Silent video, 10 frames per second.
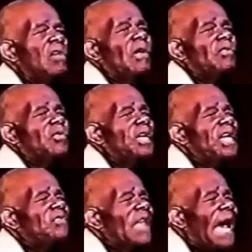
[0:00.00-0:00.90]
For
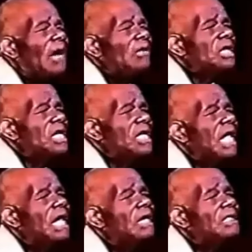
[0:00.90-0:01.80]
3,000
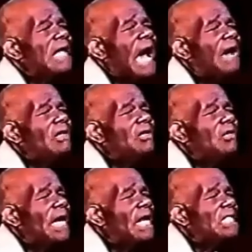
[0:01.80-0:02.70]
years, our
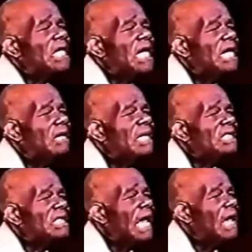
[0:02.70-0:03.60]
greatest
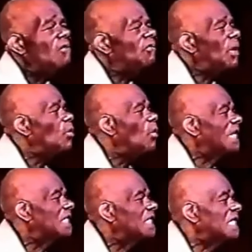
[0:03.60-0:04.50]
enemies came from
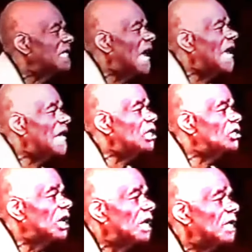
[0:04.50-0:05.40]
Western
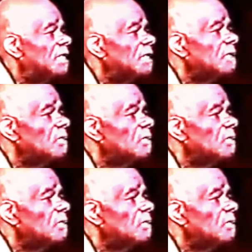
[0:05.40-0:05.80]
Asia.